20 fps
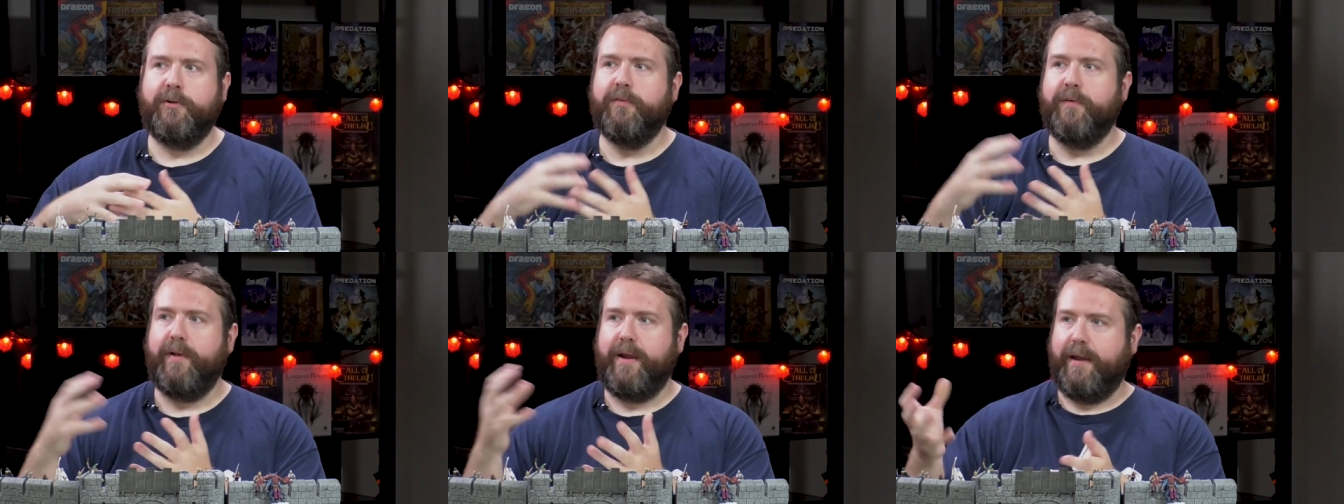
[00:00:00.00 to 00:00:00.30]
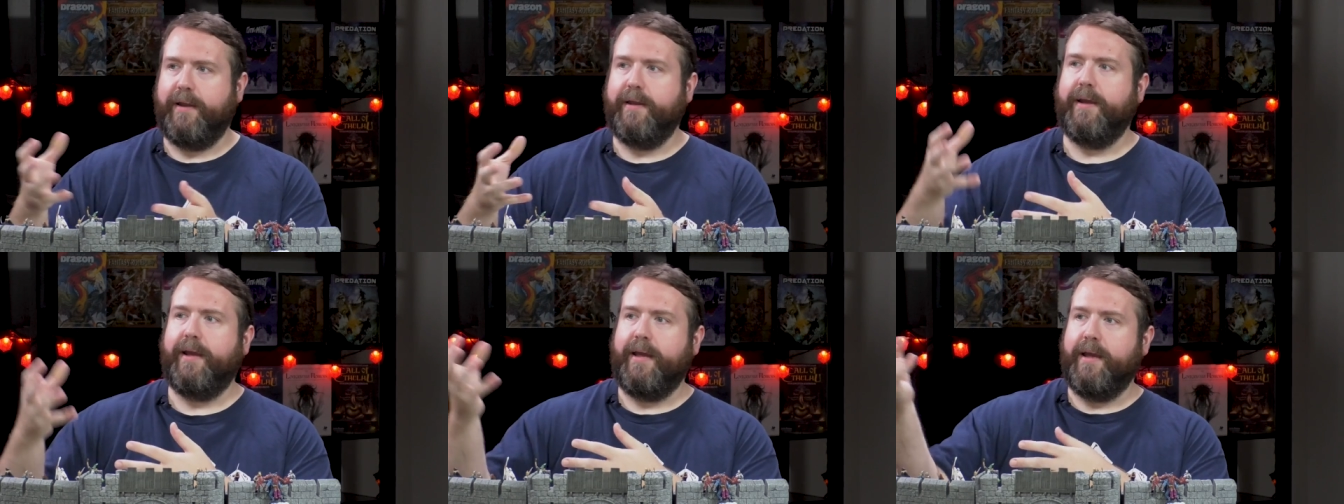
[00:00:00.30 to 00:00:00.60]

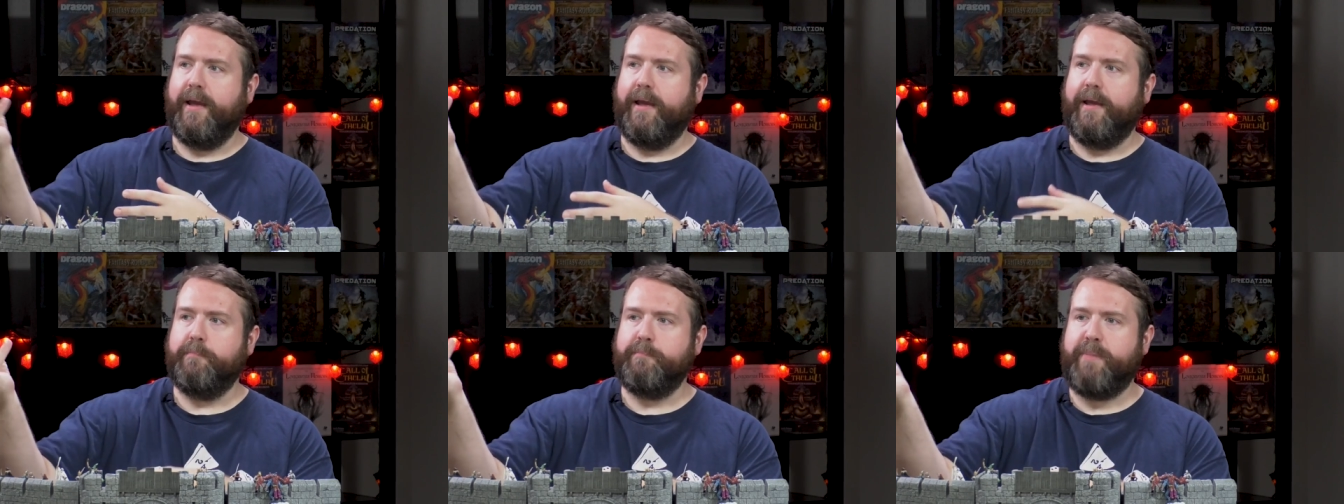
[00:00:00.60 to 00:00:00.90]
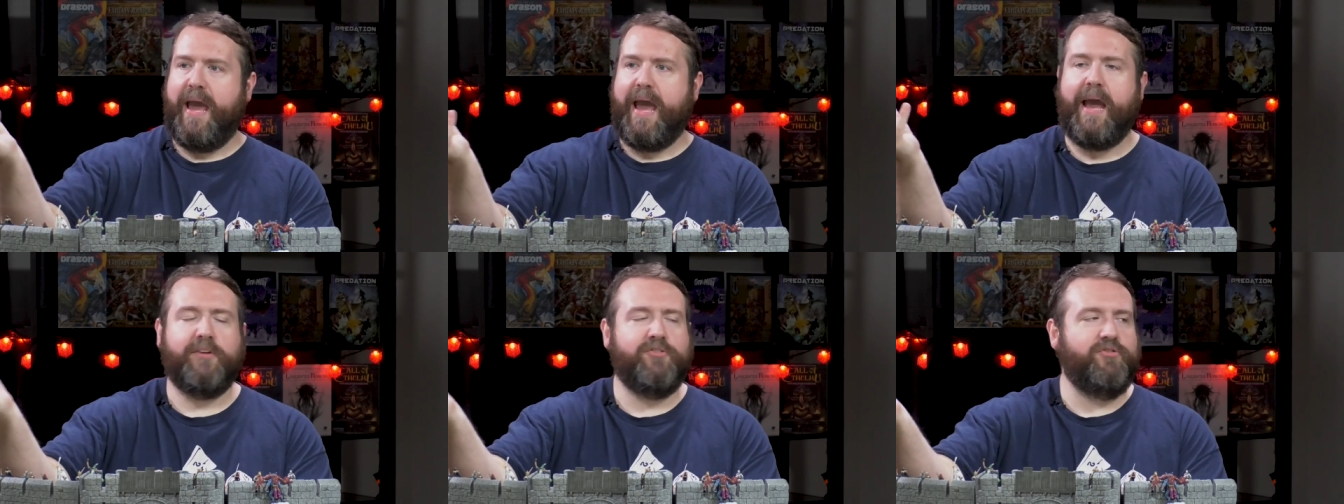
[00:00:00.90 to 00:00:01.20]
creating a, a
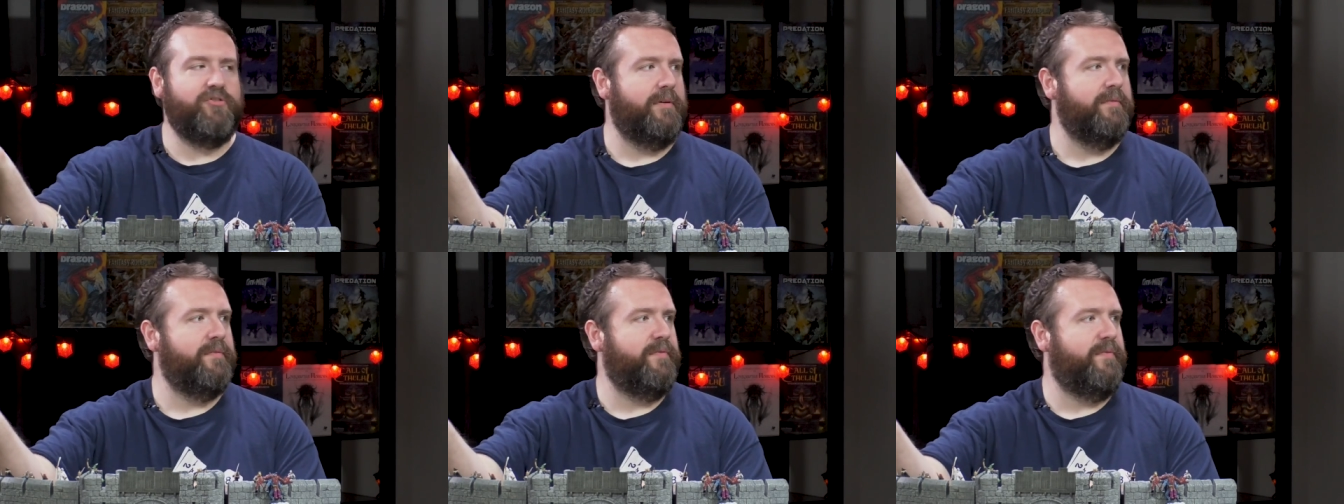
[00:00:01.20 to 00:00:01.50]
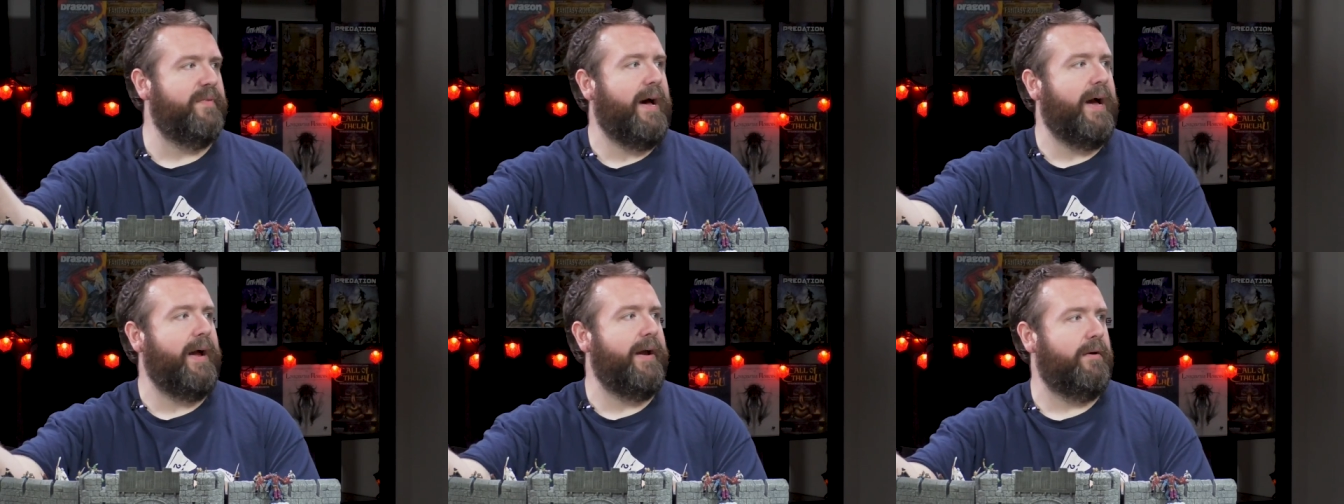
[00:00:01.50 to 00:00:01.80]
patch of
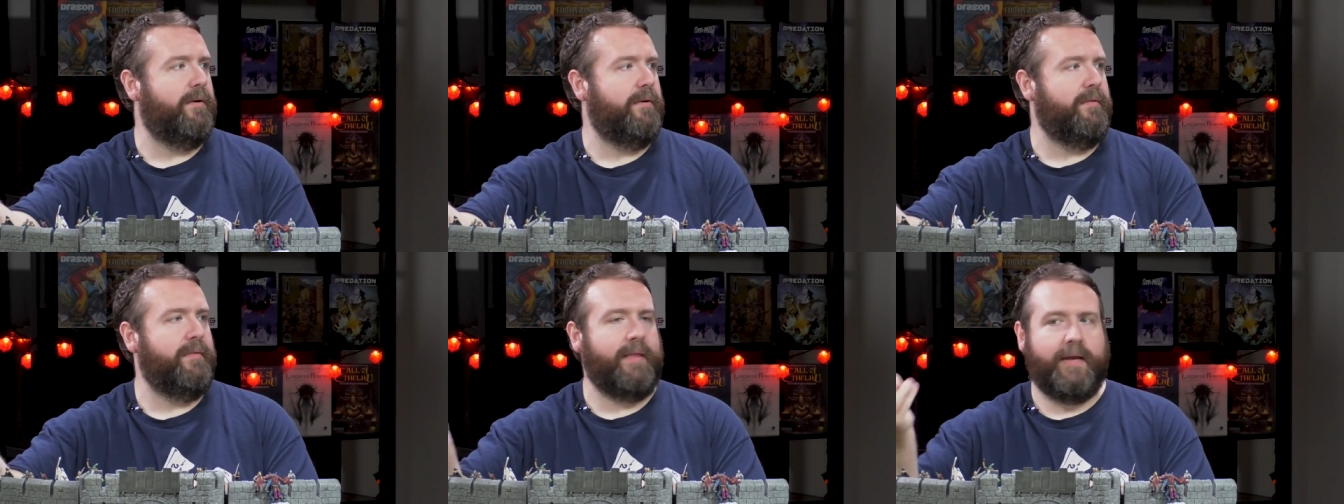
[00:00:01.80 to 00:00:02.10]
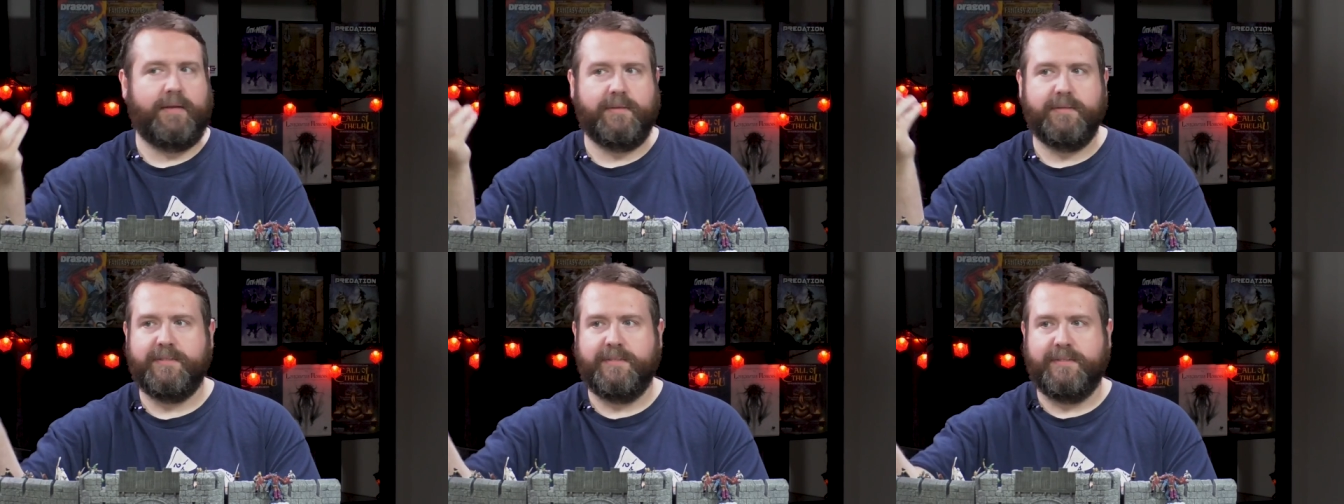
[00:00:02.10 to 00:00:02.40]
fire
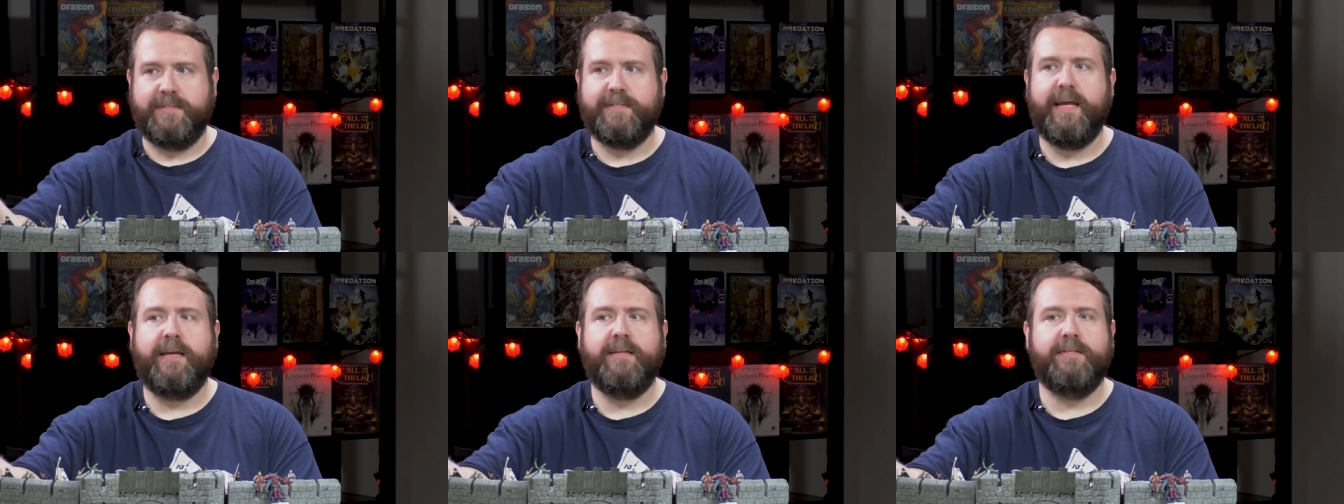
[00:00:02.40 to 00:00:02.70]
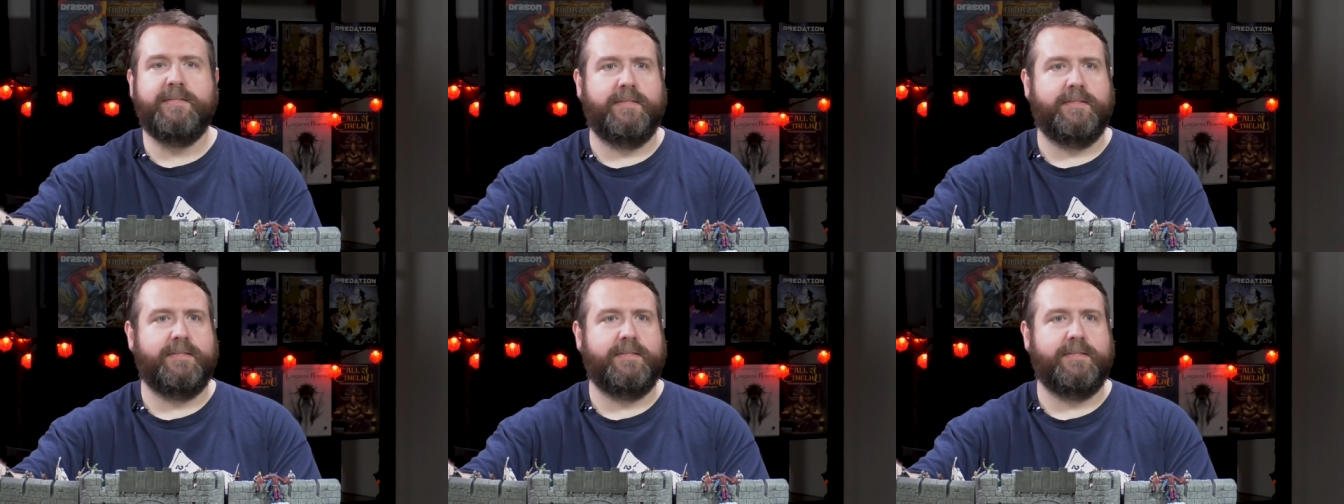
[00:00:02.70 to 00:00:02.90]
that sustains